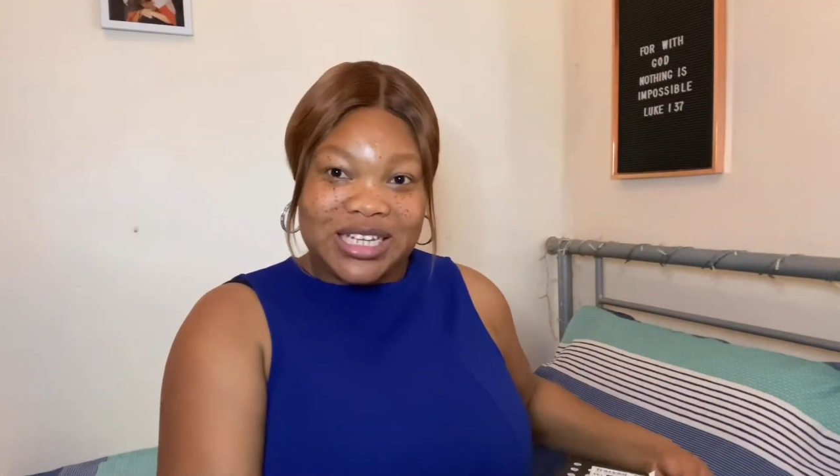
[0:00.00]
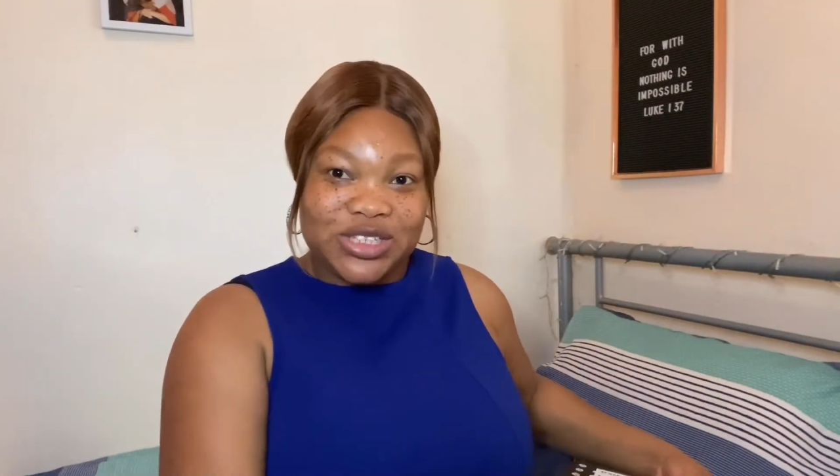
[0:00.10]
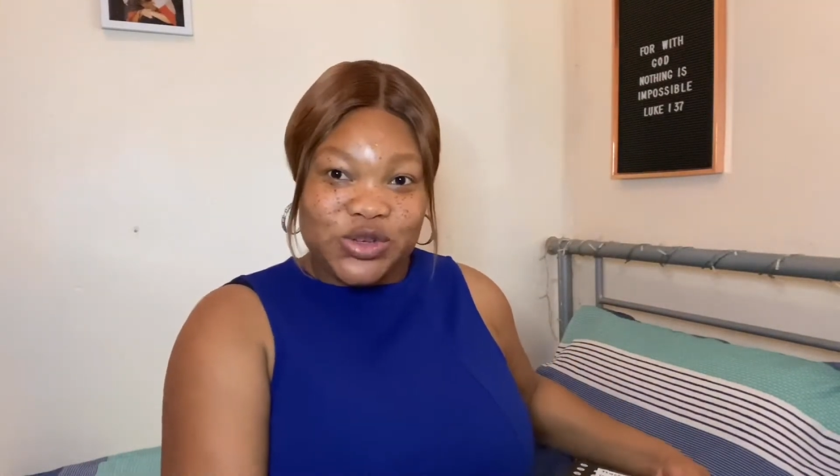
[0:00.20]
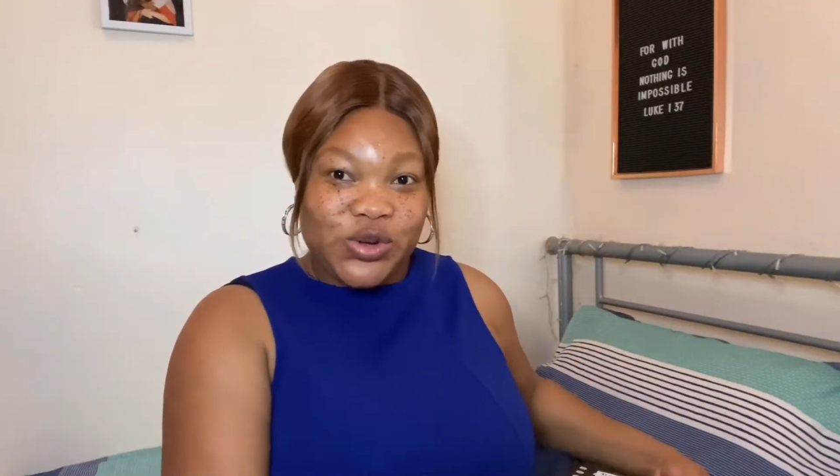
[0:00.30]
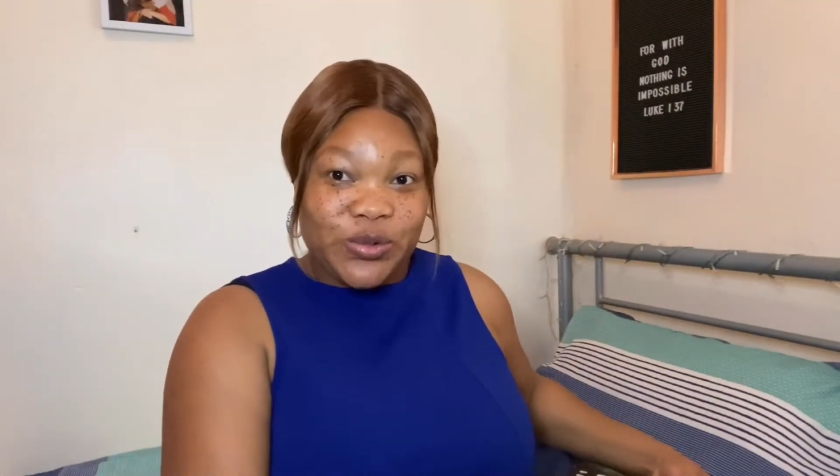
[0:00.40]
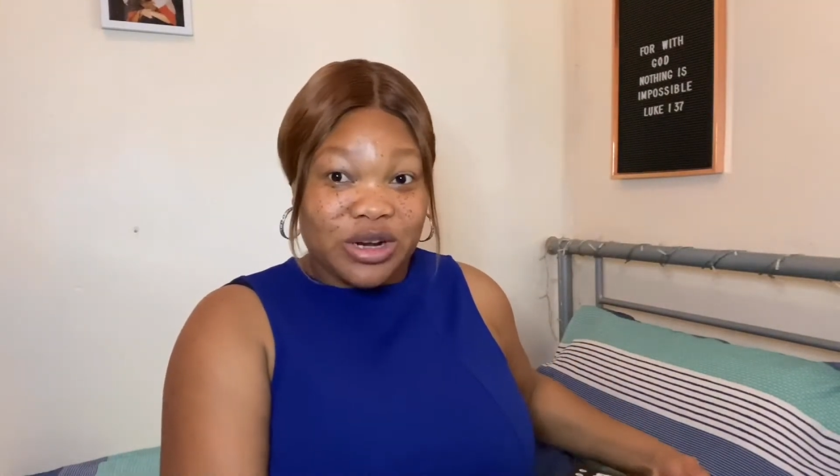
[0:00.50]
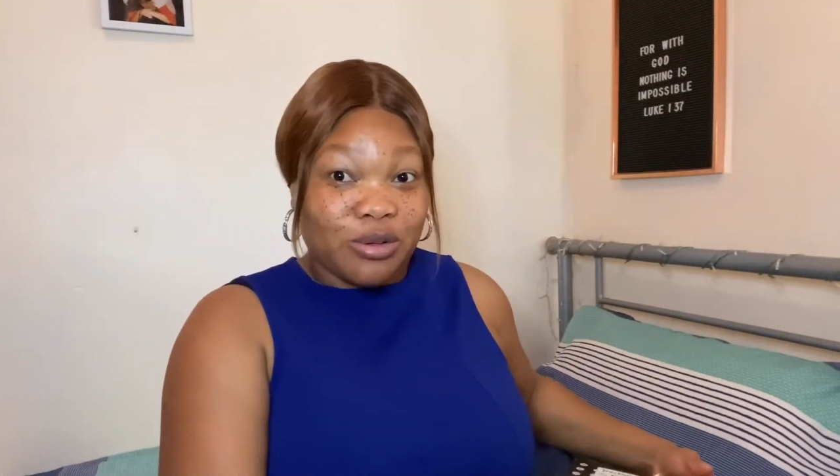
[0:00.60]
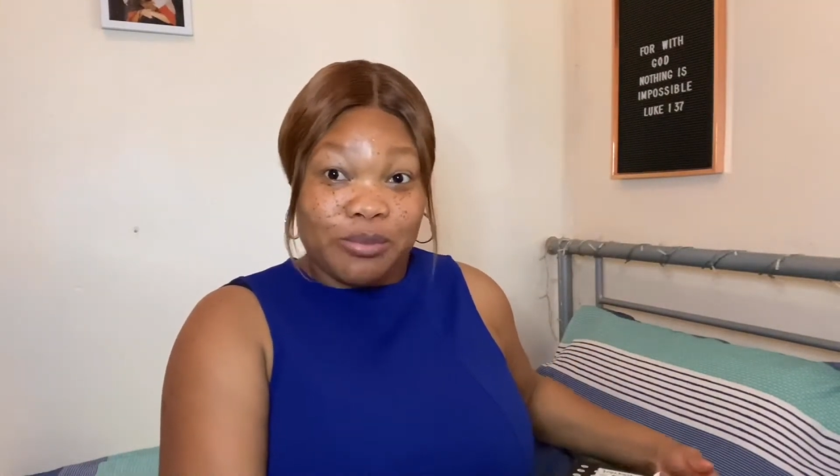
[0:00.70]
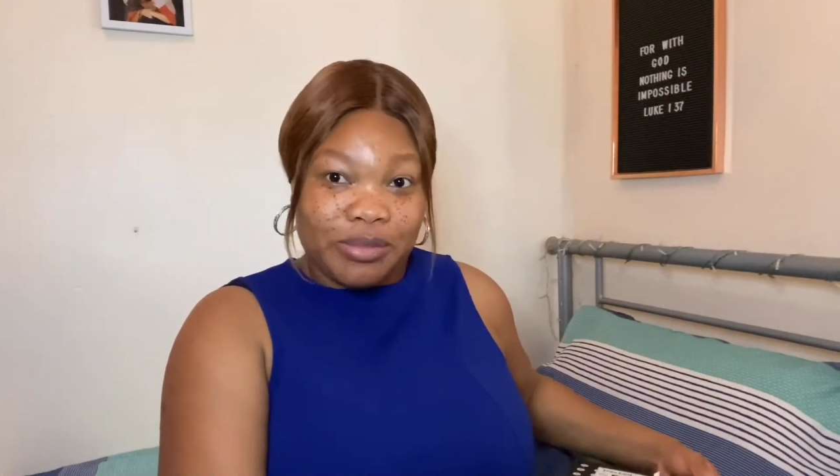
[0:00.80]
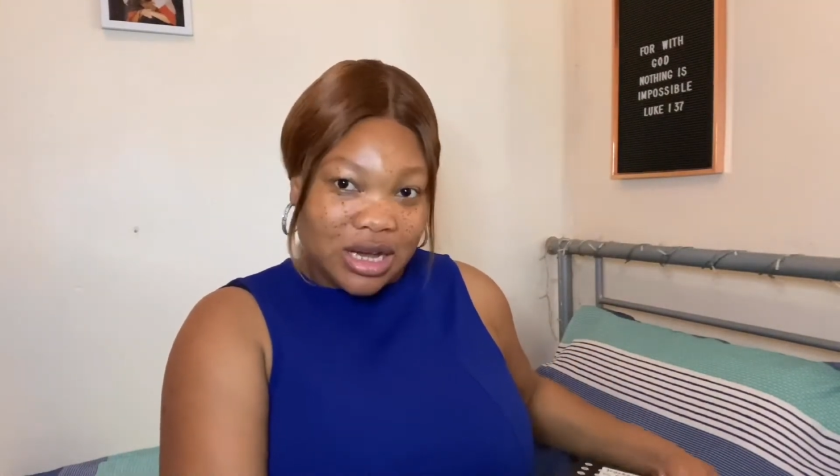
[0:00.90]
do an
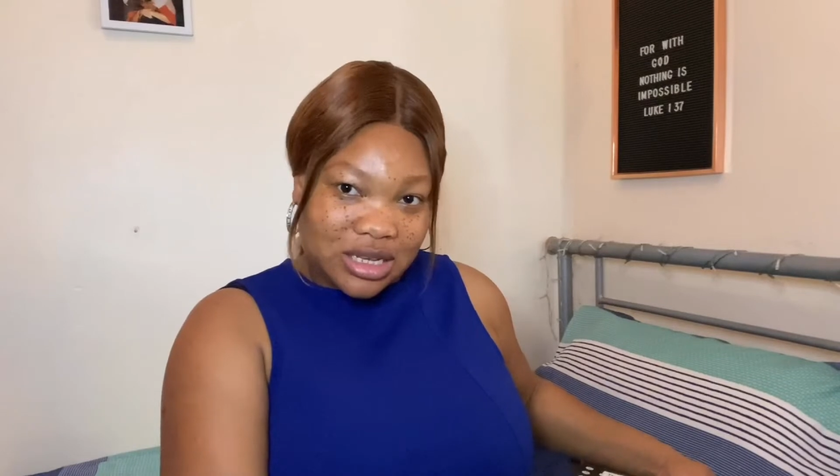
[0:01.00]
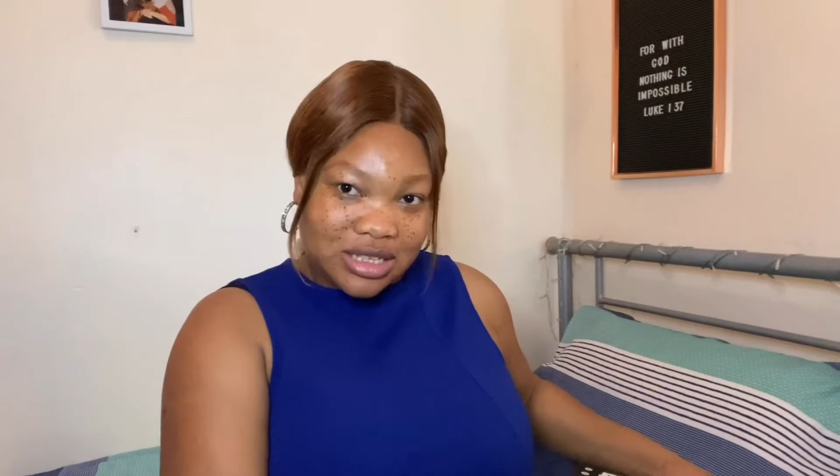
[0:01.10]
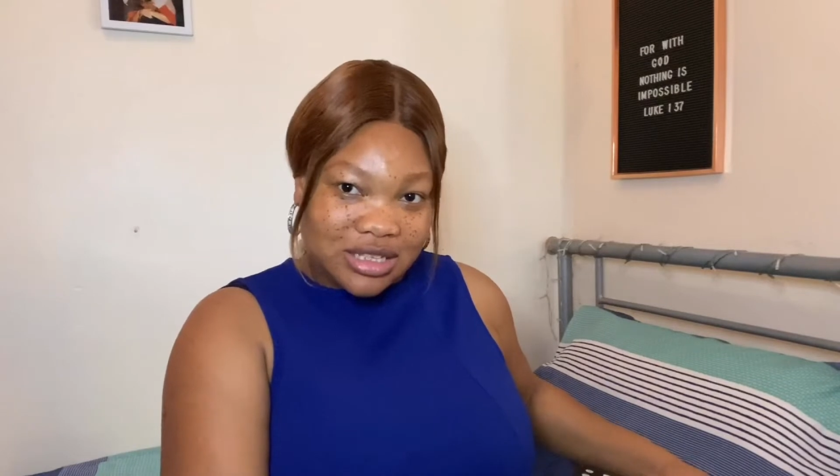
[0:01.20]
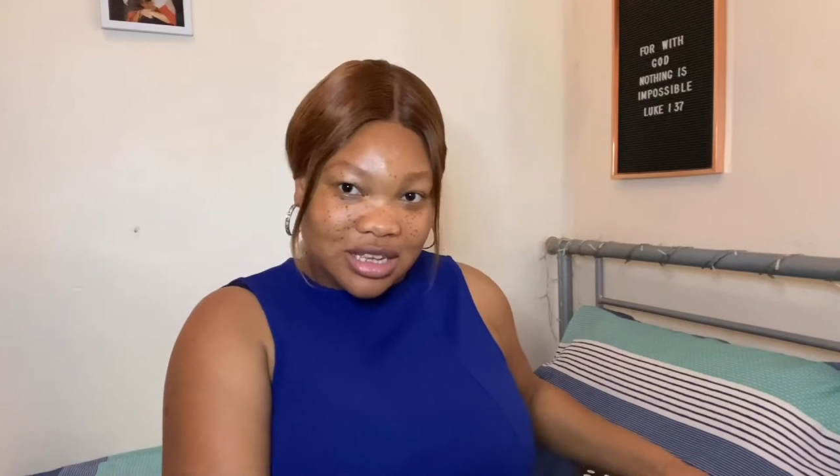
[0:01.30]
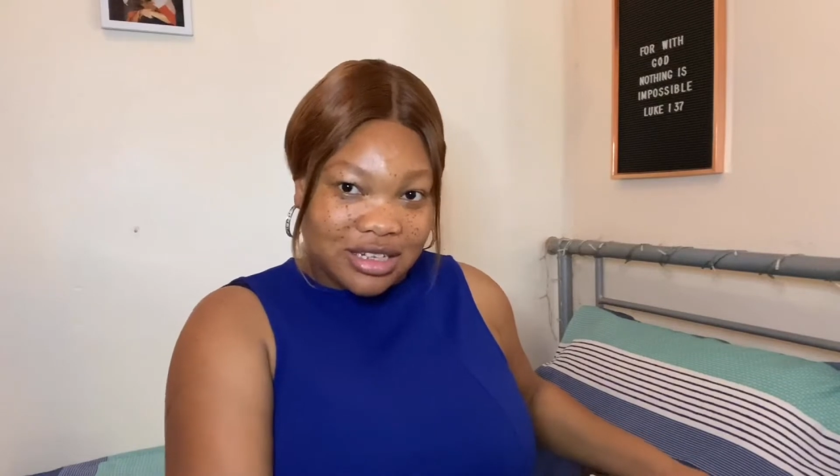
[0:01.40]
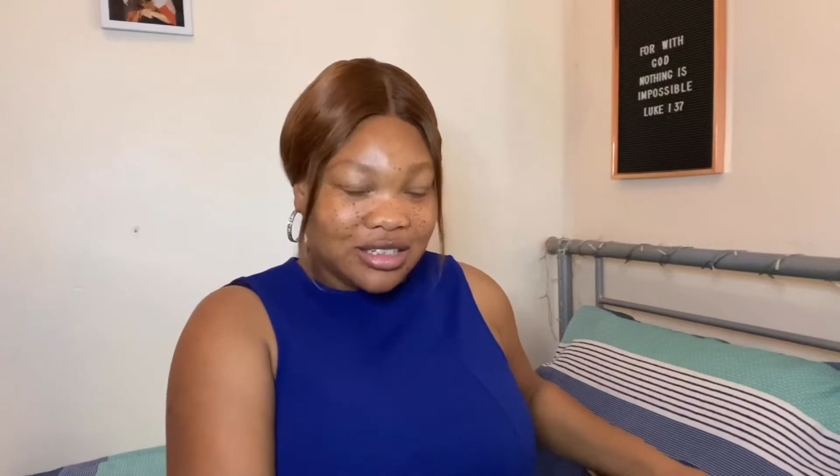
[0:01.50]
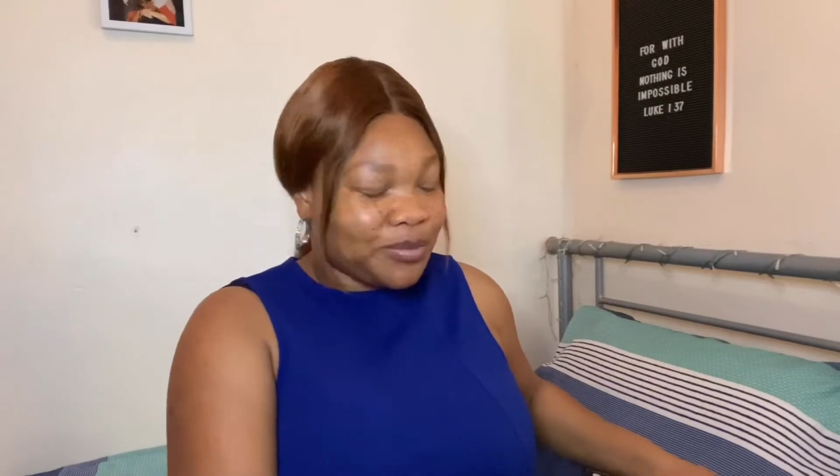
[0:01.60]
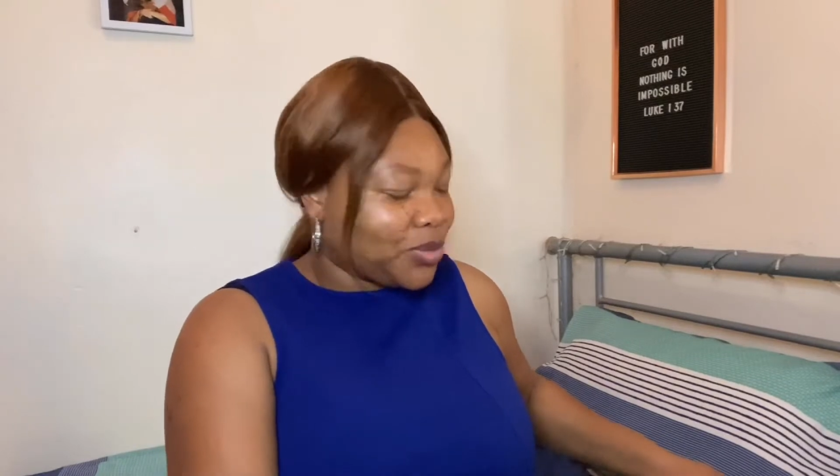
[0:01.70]
unboxing.